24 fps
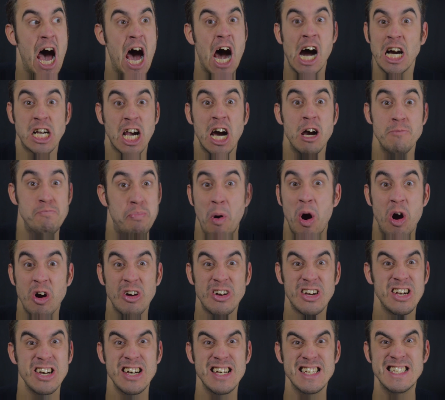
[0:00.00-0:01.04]
I go
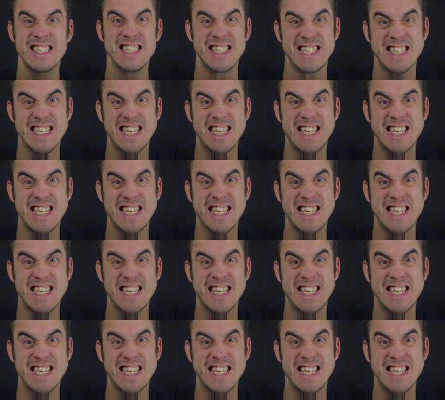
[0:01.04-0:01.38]
bonkers.